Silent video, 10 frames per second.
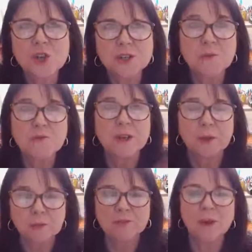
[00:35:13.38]
a
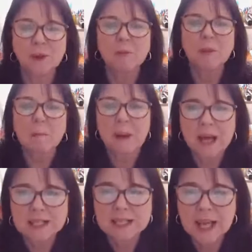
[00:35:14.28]
film,
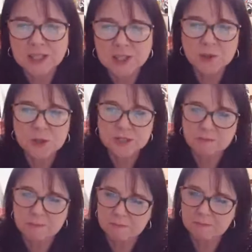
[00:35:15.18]
but as soon
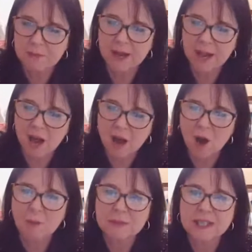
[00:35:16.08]
as my
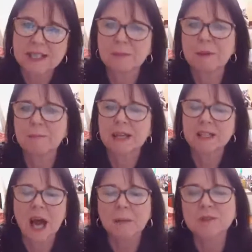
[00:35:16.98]
arm is a little bit better,
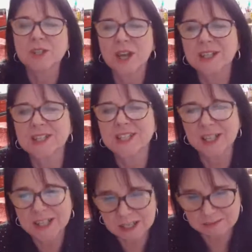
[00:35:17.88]
I'm just going to
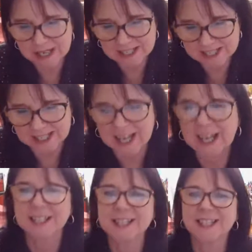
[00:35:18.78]
start animating.
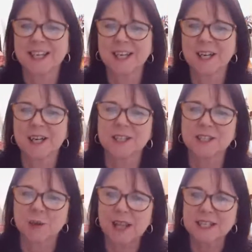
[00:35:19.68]
And
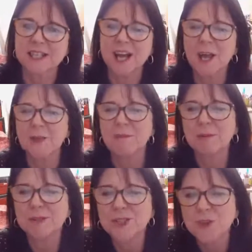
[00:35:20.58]
so Les and I at the
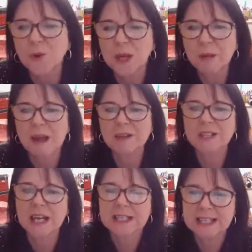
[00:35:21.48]
moment are talking about
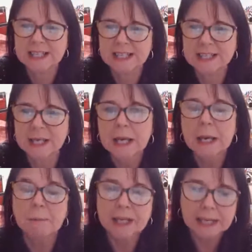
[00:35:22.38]
ideas.
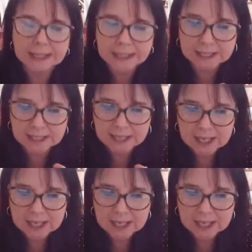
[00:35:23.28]
But I think